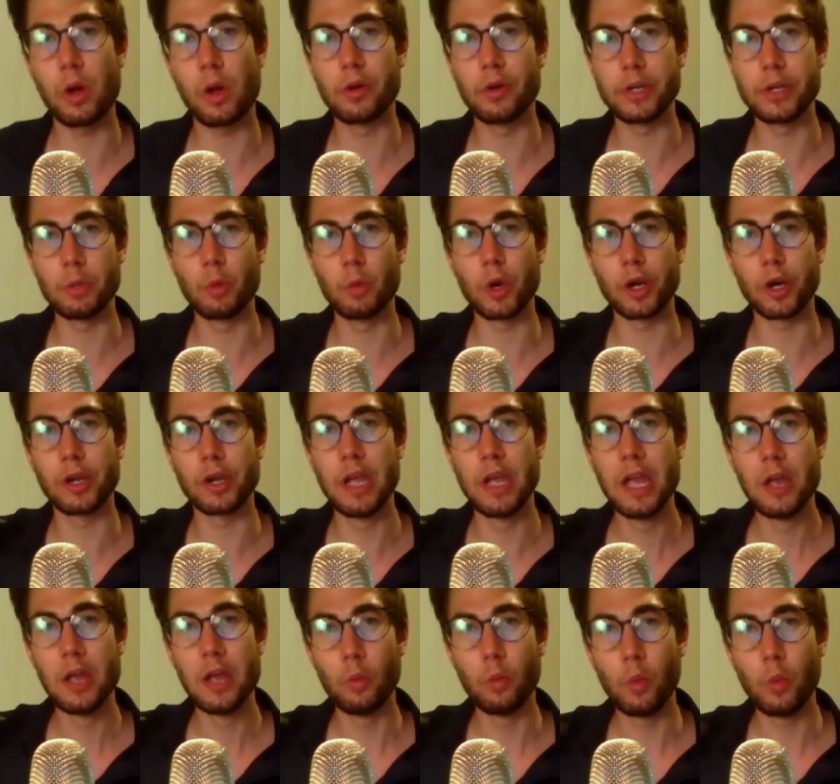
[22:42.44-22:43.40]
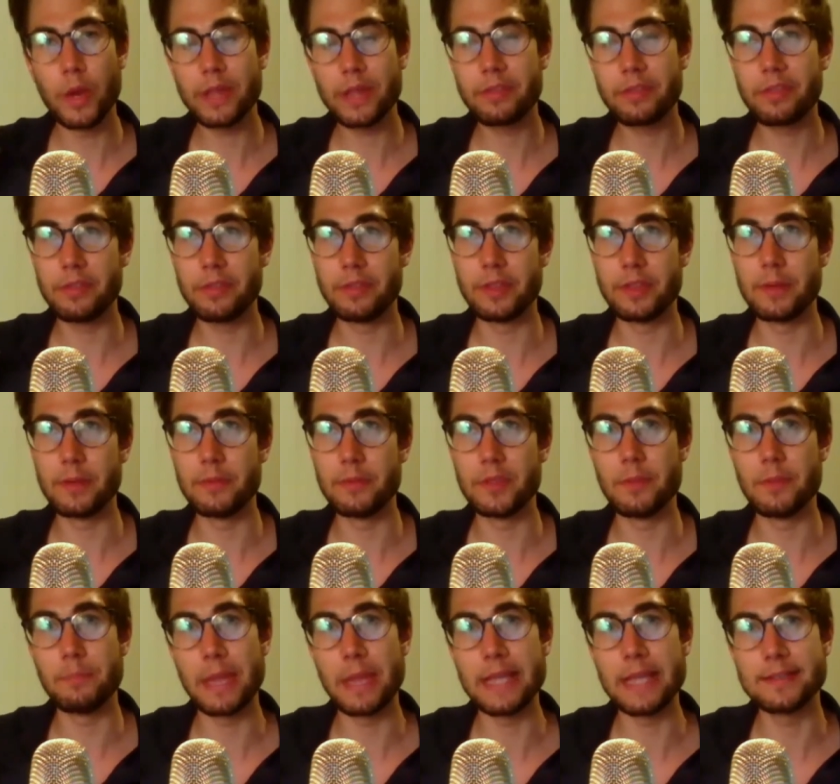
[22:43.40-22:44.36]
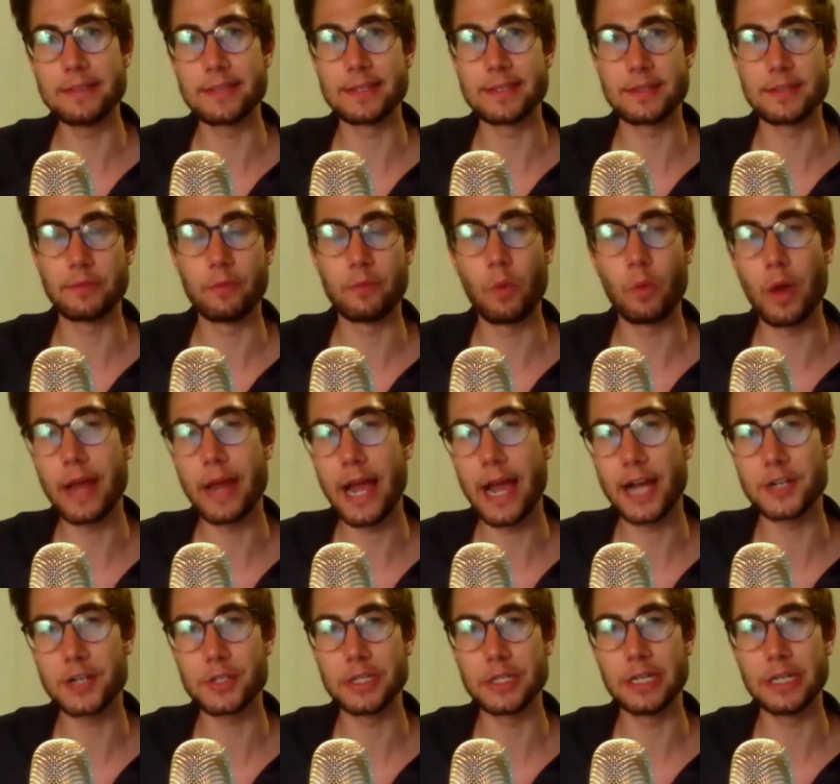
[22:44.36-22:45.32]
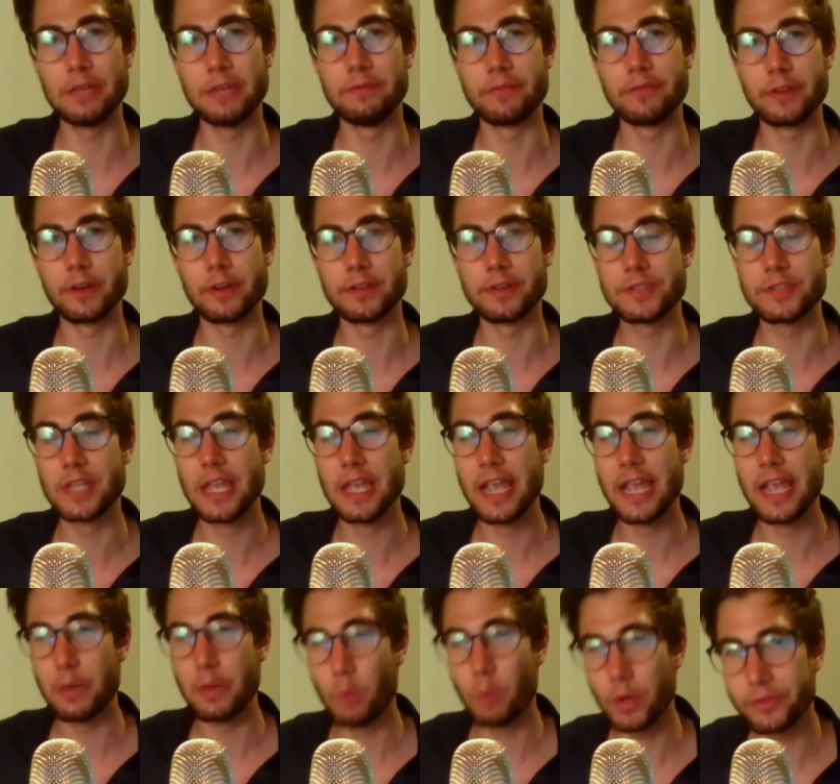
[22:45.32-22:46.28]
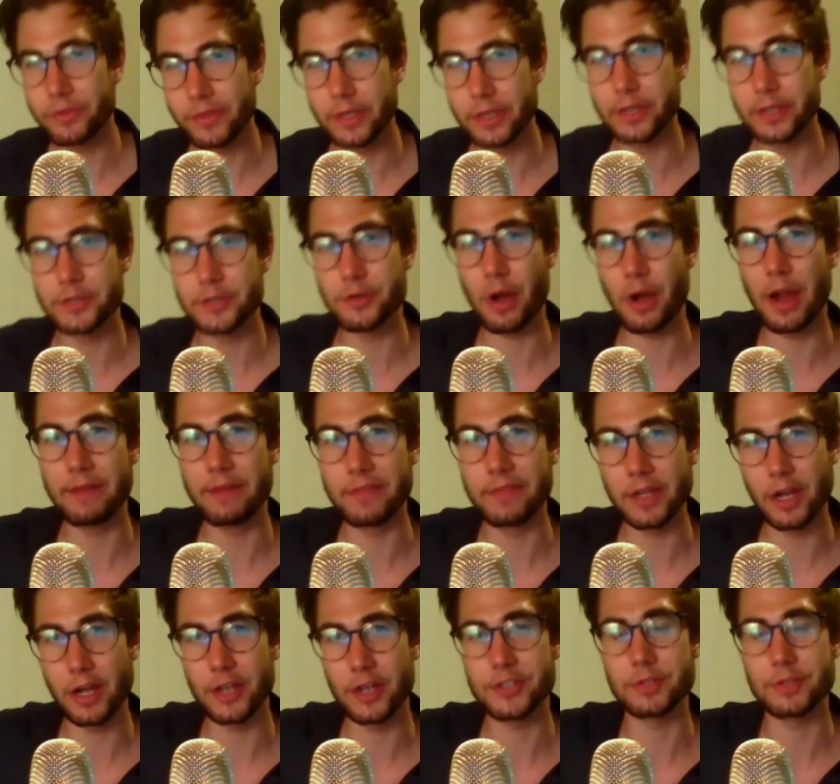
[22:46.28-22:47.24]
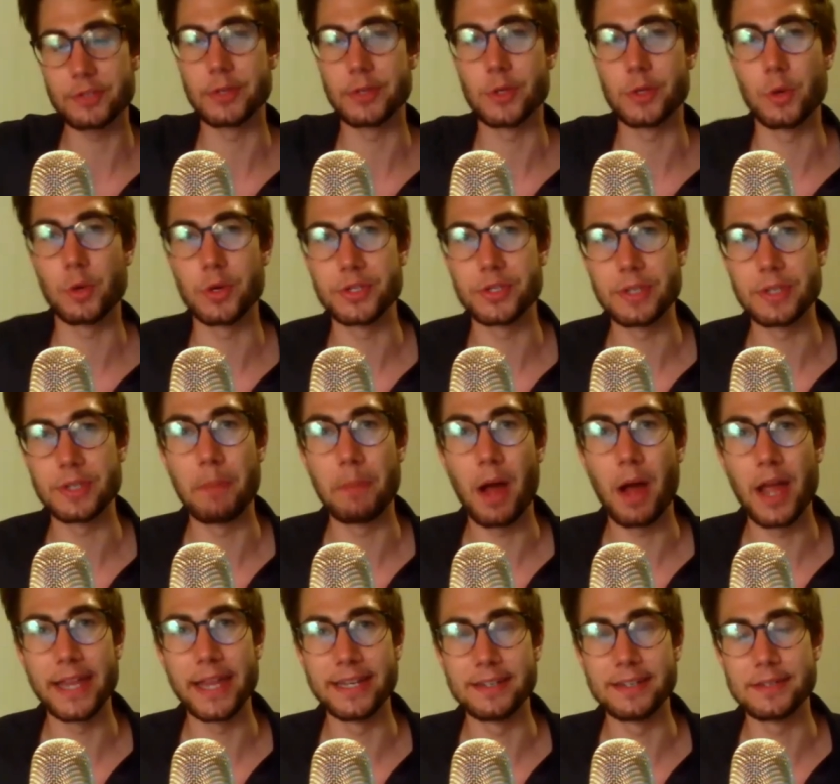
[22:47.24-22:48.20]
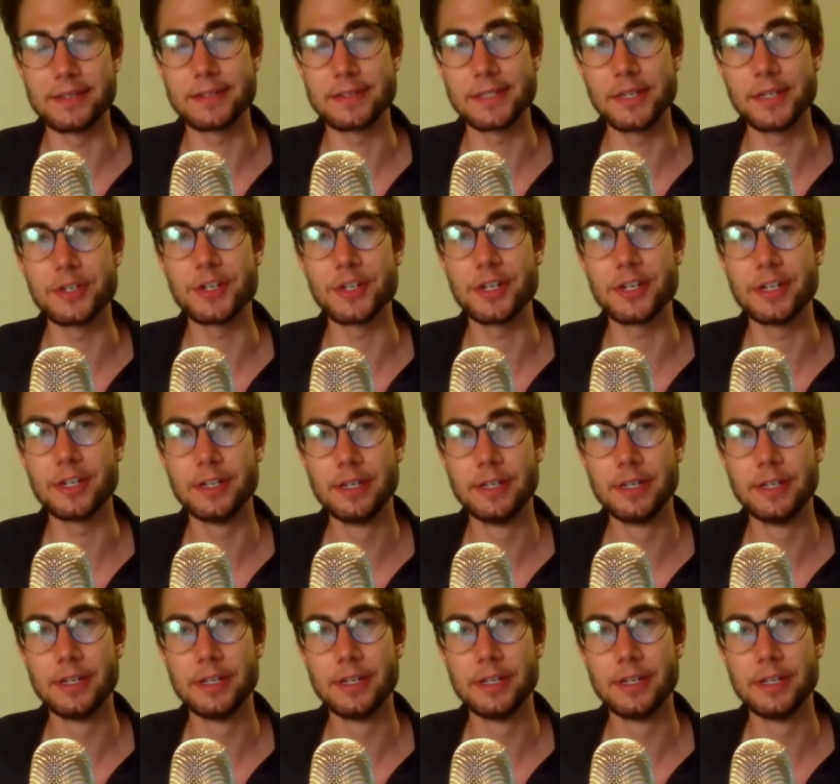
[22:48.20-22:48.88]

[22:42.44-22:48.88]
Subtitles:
work with the basis of what actually converts and what's going to drive the customer towards a buying decision?